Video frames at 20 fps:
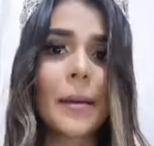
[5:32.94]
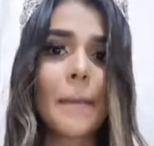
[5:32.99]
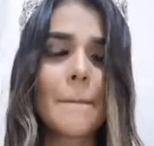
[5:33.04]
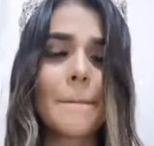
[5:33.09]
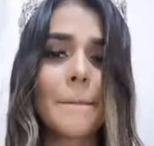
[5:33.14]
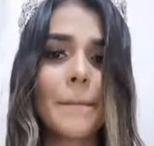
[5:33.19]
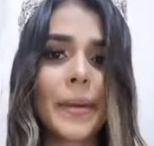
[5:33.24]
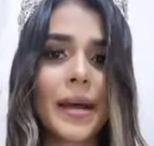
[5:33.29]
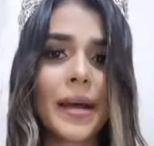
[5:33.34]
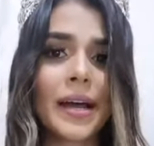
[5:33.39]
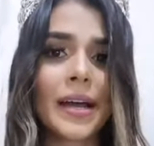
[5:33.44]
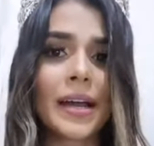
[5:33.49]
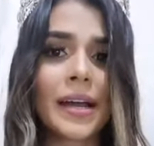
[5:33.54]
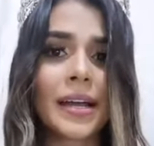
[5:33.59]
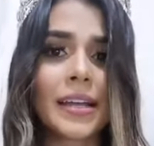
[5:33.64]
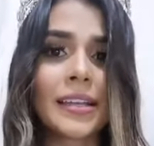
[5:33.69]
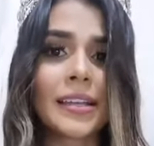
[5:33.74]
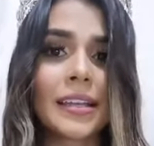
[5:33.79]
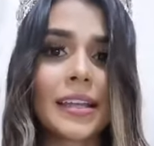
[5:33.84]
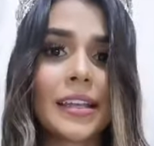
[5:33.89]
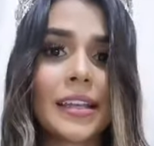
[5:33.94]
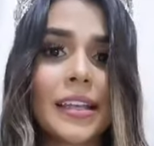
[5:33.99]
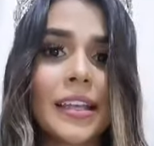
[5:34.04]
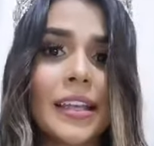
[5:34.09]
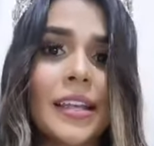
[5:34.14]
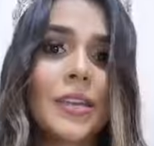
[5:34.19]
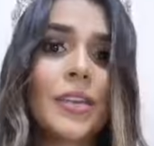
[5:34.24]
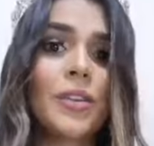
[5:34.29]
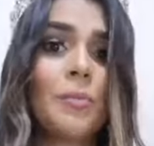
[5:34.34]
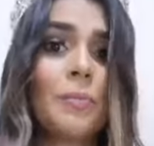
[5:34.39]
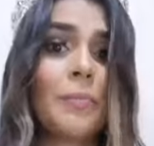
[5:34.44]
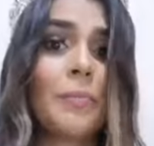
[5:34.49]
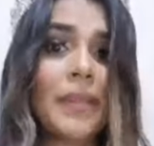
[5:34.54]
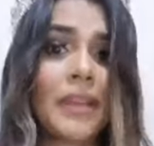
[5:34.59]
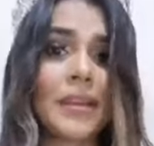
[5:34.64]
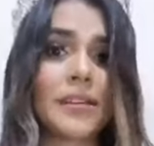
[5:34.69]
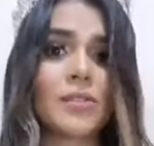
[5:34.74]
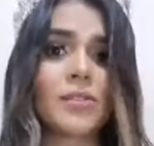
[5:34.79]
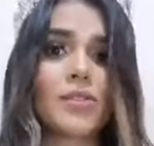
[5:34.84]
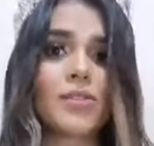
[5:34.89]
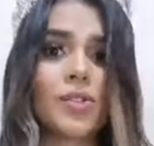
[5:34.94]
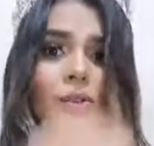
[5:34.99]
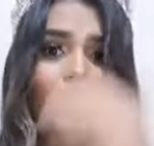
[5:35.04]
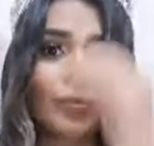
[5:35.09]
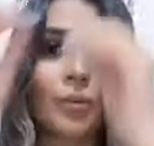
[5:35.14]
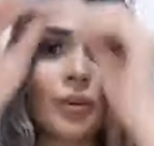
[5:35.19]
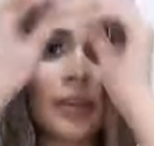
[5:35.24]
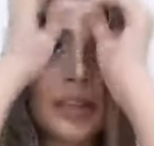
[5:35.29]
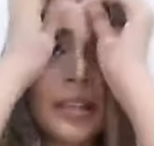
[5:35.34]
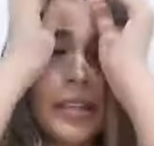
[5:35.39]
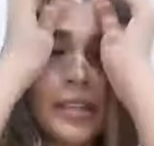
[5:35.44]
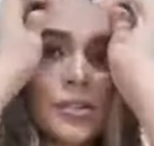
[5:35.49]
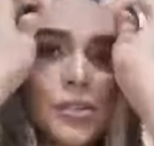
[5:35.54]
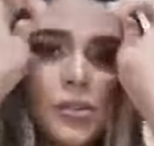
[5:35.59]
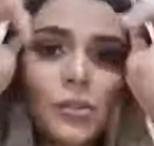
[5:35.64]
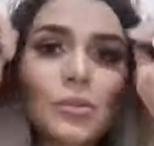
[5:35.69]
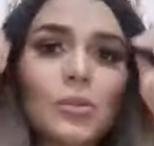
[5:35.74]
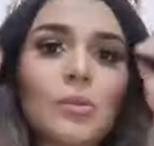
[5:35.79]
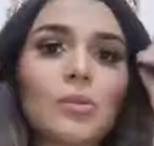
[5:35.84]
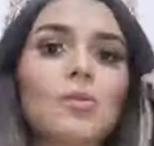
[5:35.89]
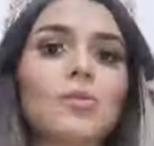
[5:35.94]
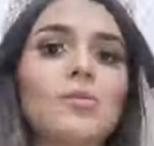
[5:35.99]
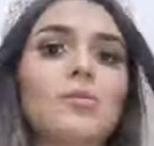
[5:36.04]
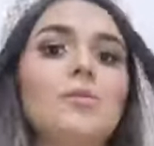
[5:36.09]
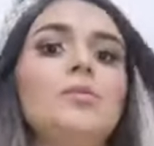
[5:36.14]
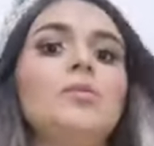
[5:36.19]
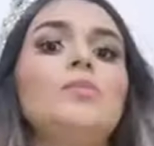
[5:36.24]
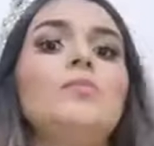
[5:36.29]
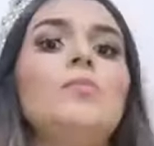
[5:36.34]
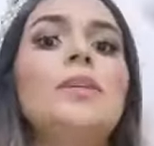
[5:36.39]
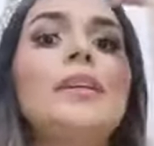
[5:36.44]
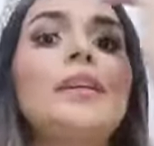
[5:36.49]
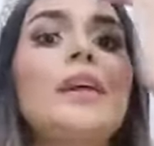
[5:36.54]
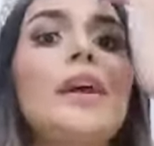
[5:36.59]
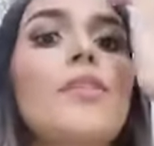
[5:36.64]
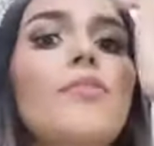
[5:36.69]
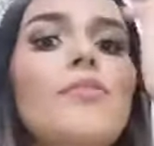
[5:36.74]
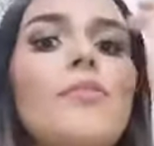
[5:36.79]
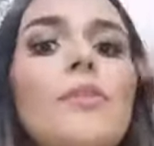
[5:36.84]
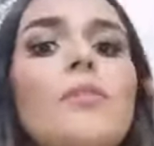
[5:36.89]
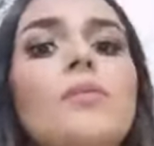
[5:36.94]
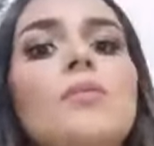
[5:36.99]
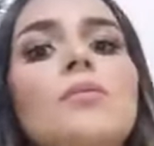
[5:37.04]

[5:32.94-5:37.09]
but it could be. So we need to be careful